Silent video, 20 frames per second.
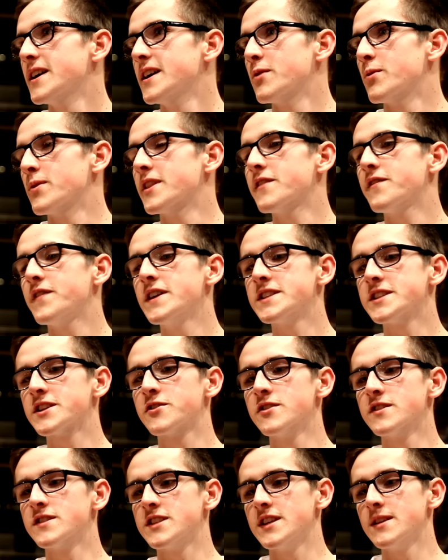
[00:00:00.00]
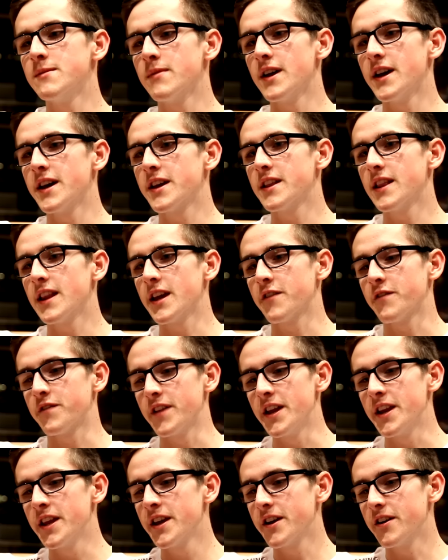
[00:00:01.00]
when they face a good team like
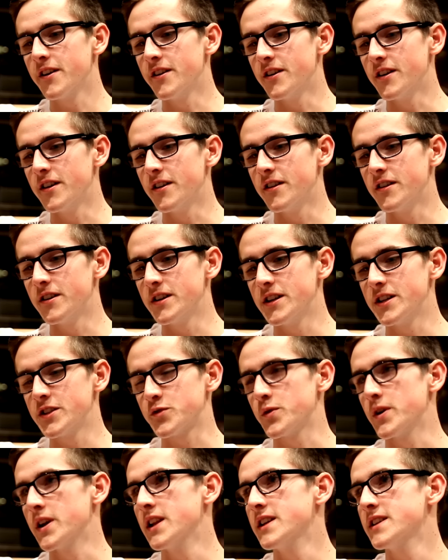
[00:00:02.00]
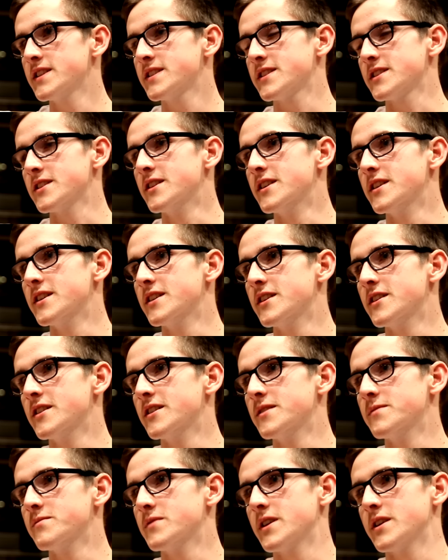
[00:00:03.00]
Fnatic or Astralis
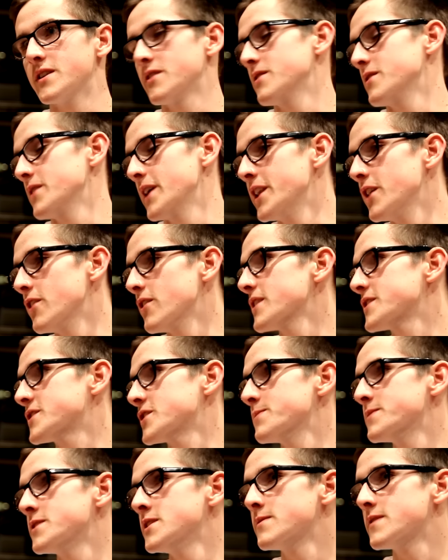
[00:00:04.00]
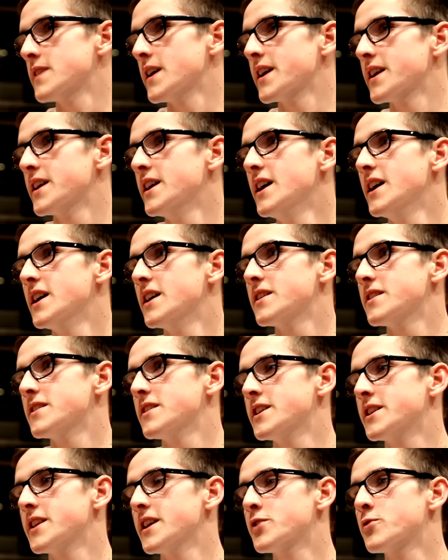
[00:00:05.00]
or any other top teams, like
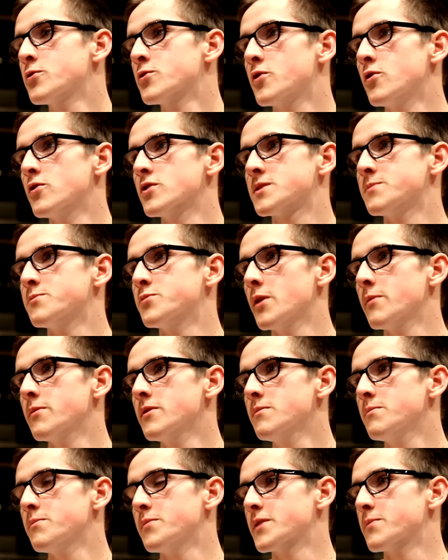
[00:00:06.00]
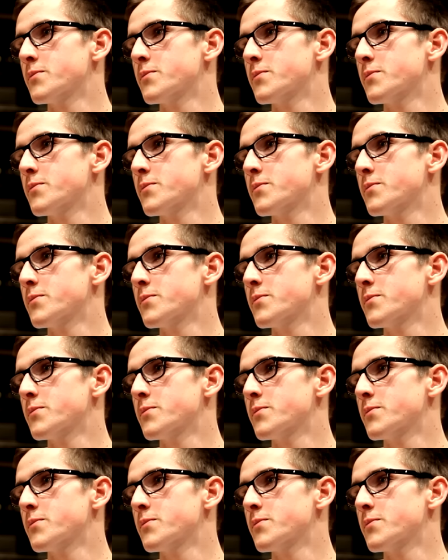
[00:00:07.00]
it could cause some problem, but